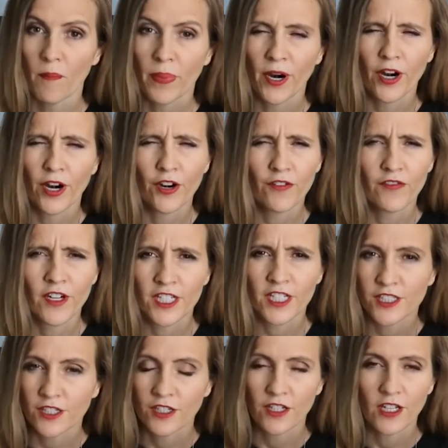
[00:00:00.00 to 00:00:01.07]
perfect
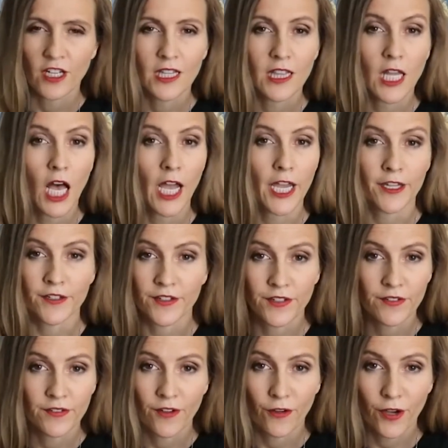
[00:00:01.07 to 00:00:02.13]
client,
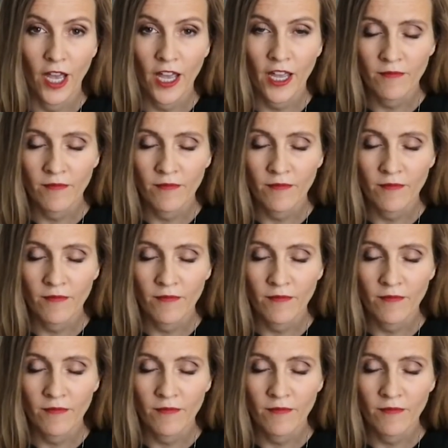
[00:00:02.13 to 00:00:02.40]
okay?